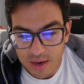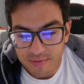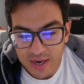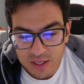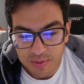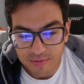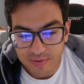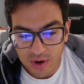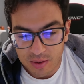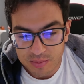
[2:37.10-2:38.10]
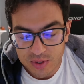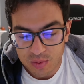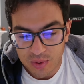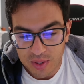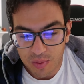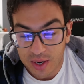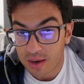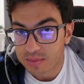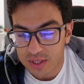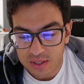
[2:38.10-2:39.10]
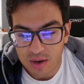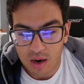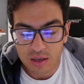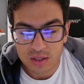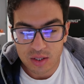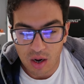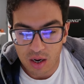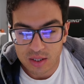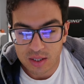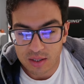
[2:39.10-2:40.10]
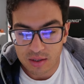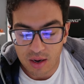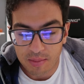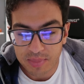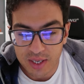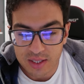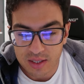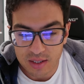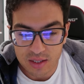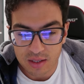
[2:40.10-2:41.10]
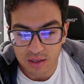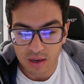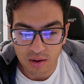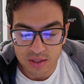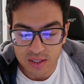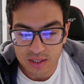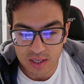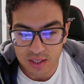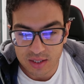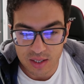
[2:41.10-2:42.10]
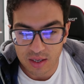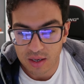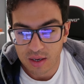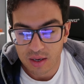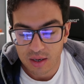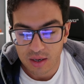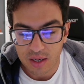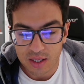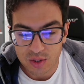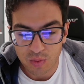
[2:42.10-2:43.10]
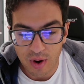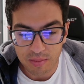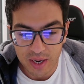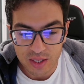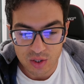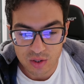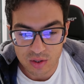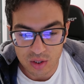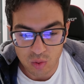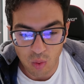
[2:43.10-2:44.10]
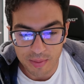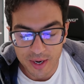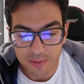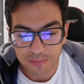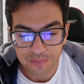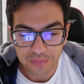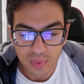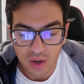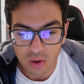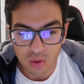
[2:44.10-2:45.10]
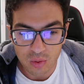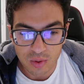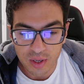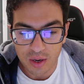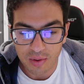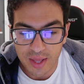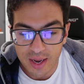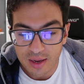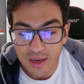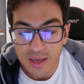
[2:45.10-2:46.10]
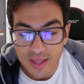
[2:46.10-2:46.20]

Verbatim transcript: investment firms when it comes to stocks and companies and all these things, and it's run by this woman who, you know, they